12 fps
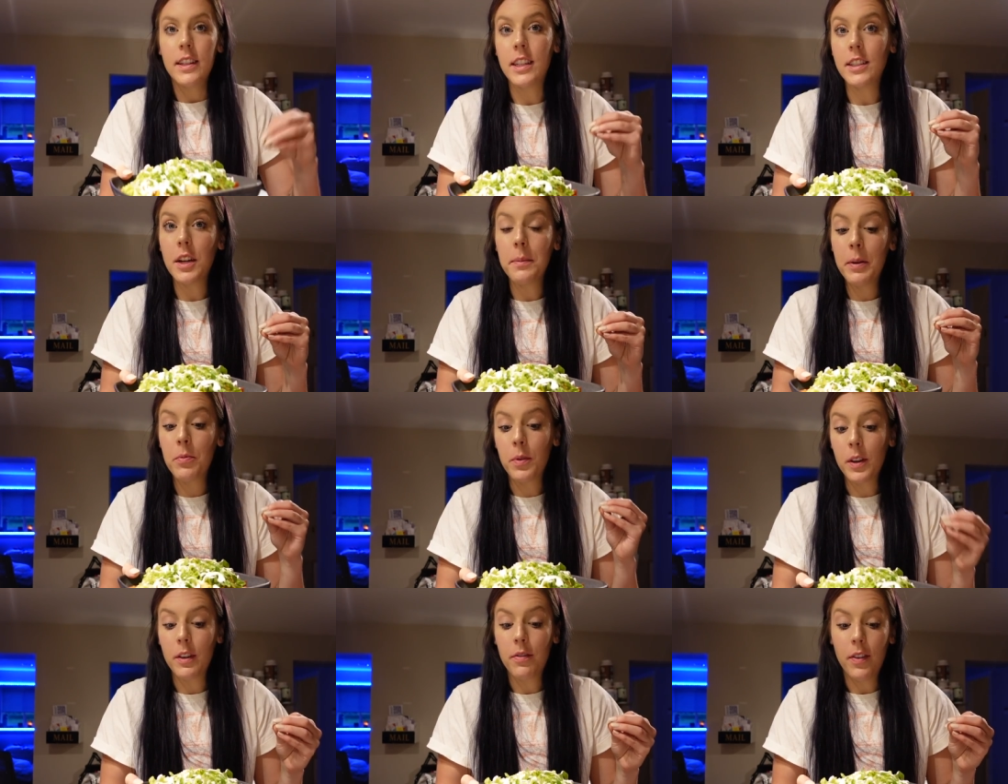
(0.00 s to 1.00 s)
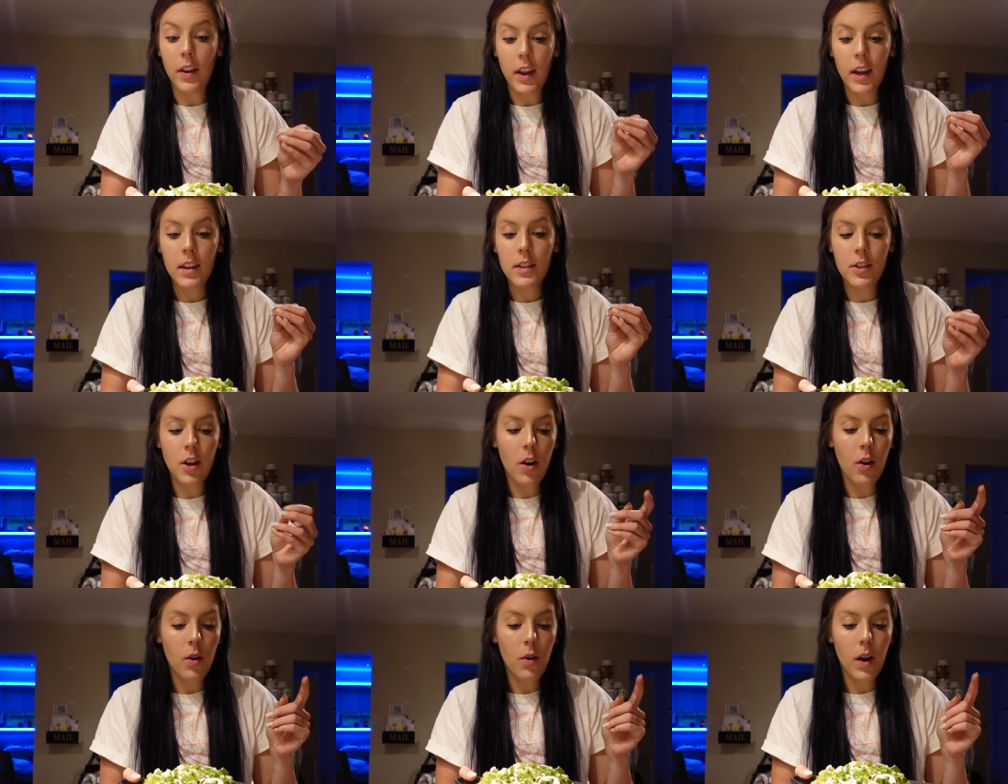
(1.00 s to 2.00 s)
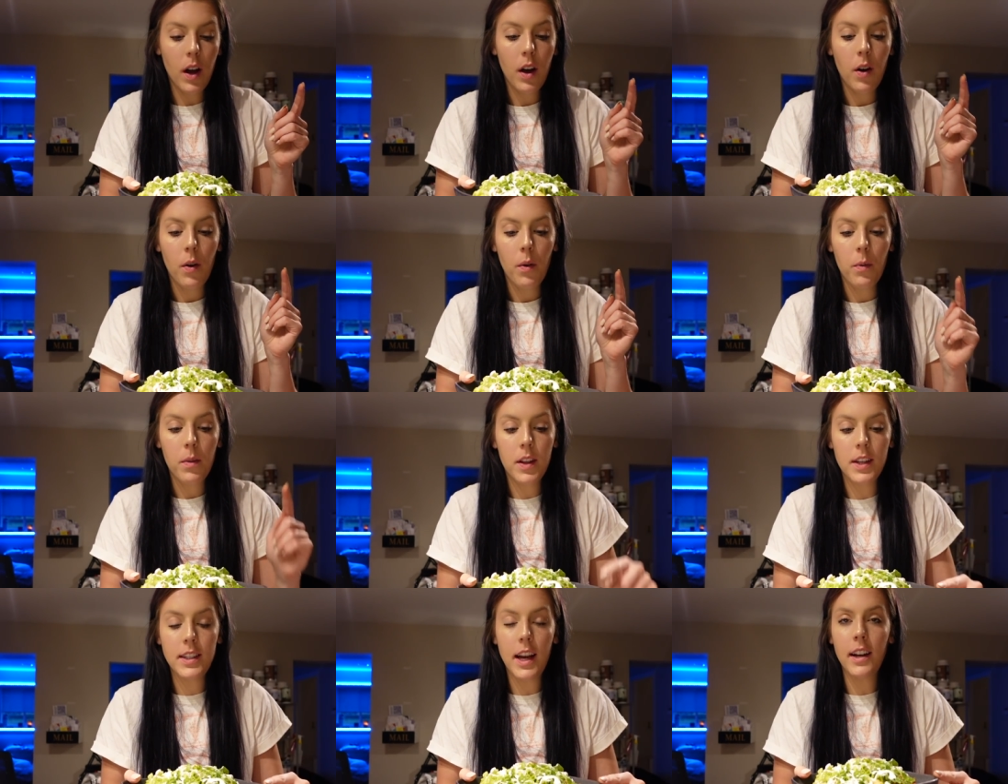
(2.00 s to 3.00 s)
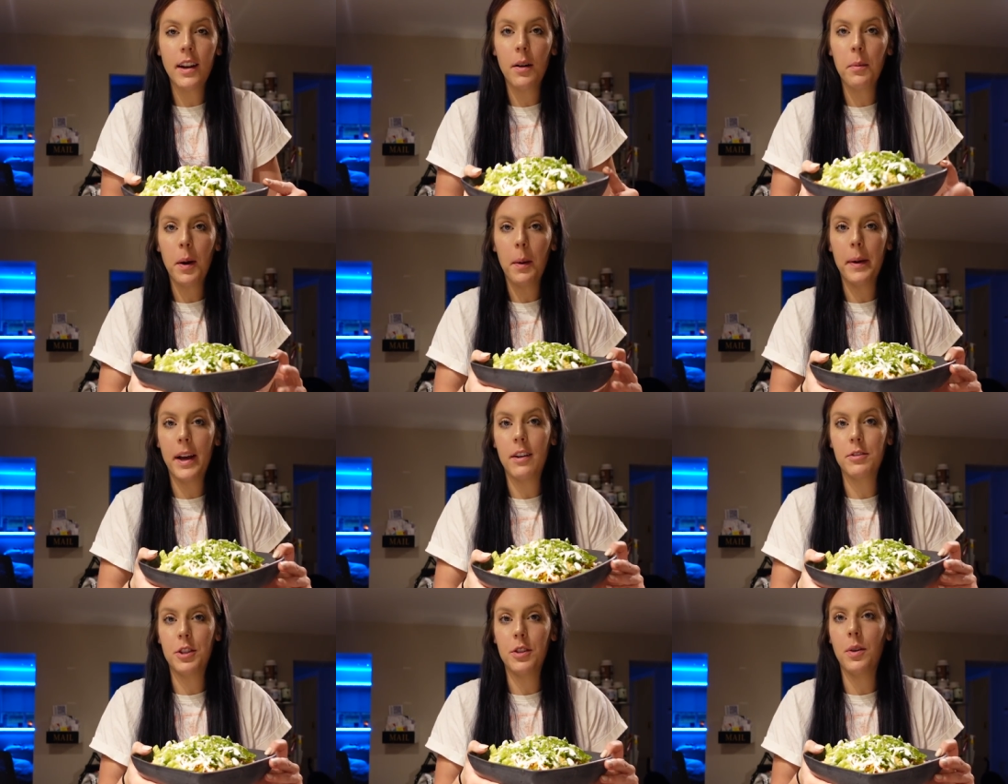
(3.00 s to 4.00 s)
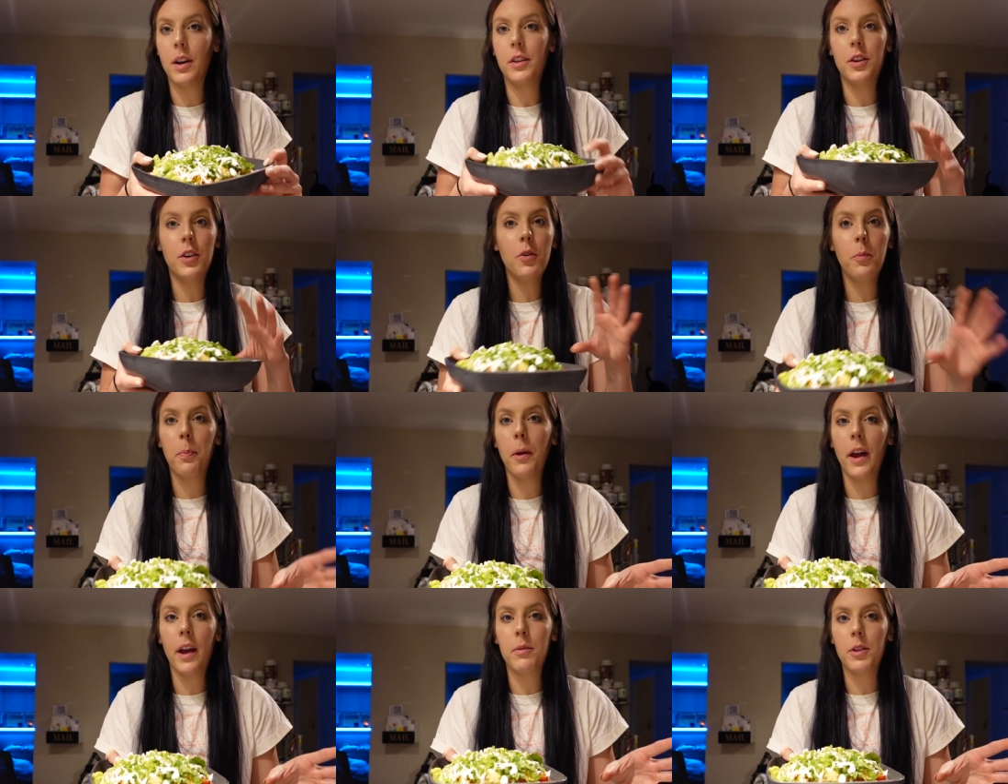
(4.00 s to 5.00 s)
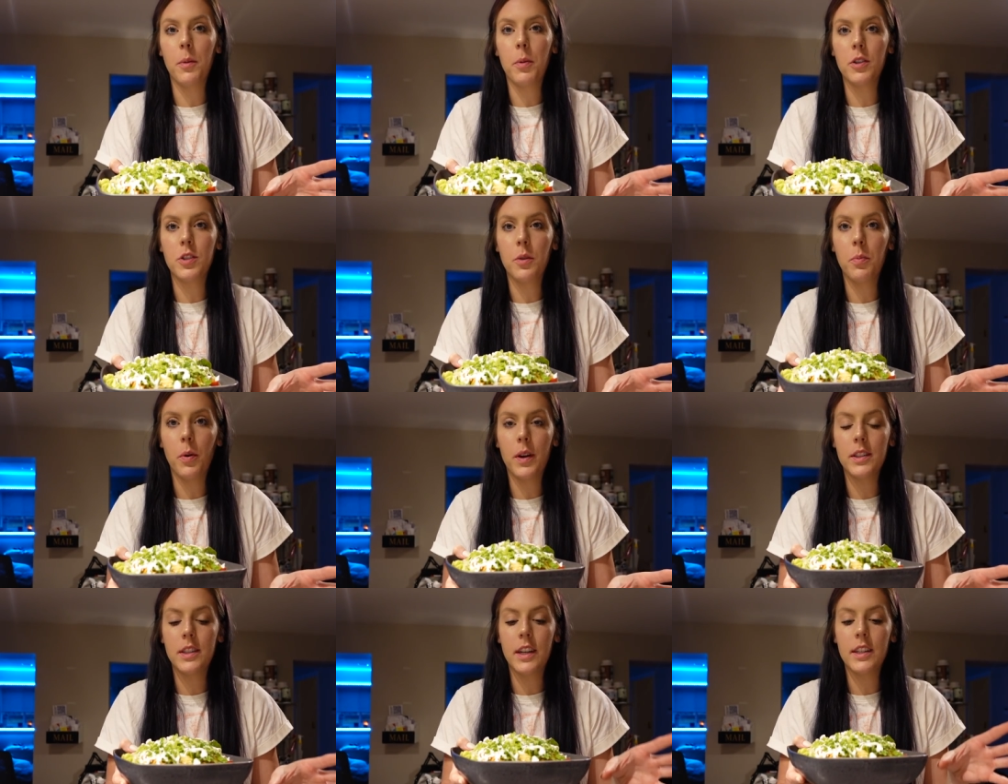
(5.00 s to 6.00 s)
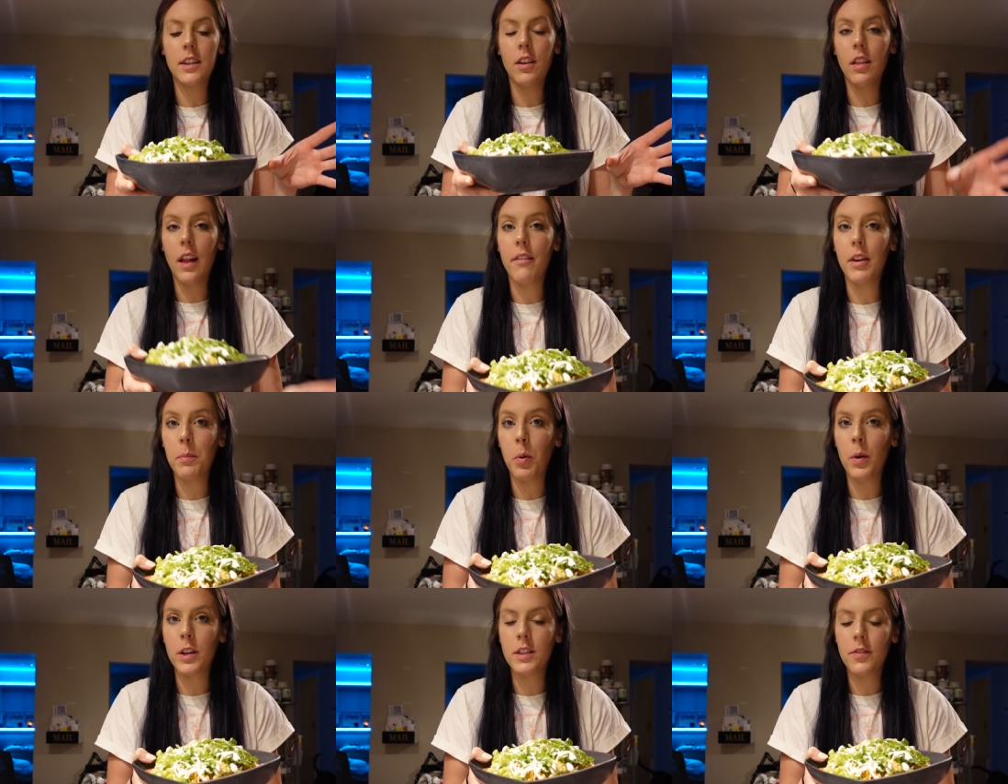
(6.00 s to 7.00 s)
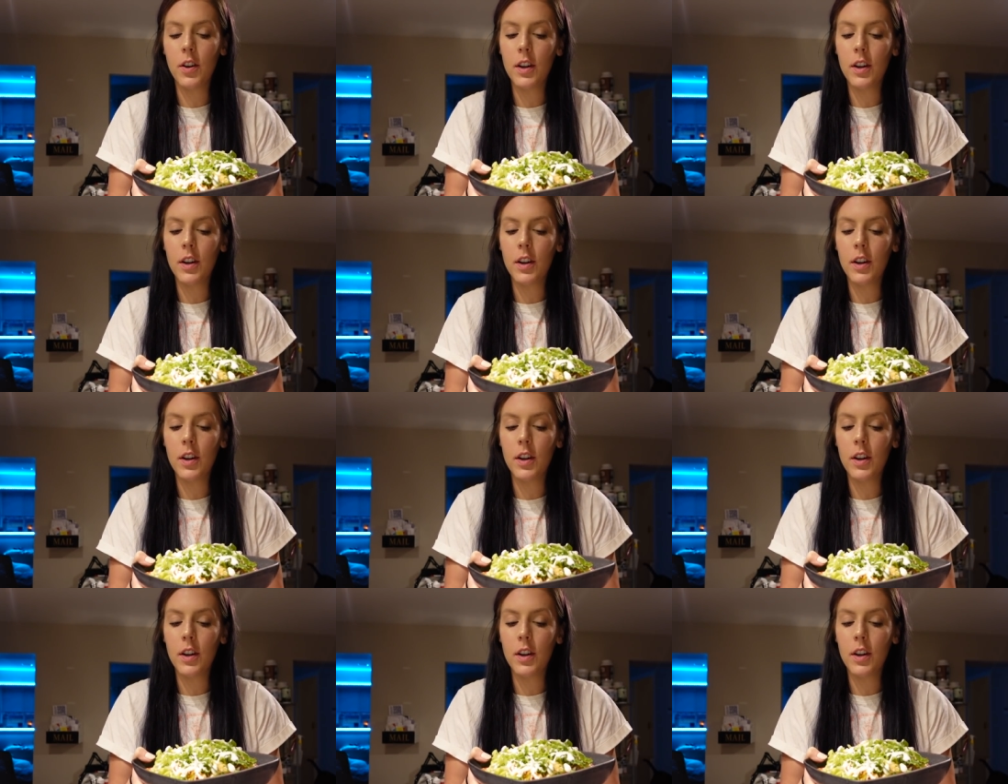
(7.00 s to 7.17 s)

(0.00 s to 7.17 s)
this is gonna be really filling, so this ended up coming out to on the new plan with our personal points, it's 11 points for